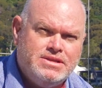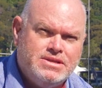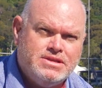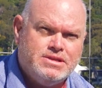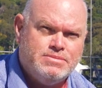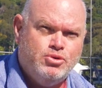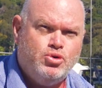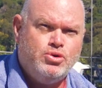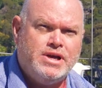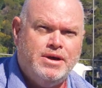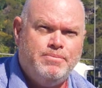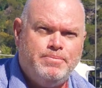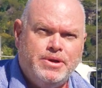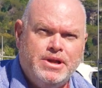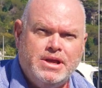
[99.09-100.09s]
It's a small
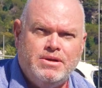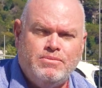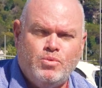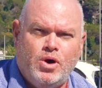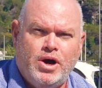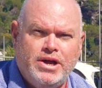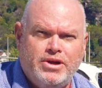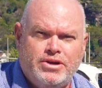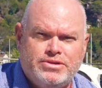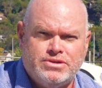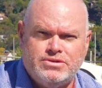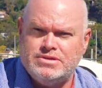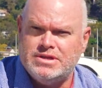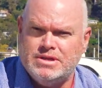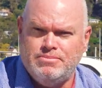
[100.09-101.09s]
company, Yachts,
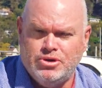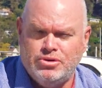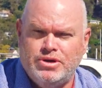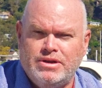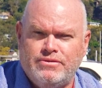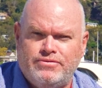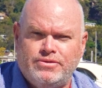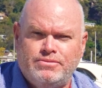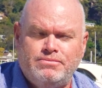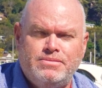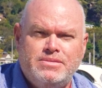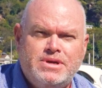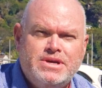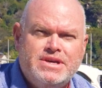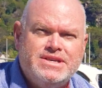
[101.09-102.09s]
because they're building from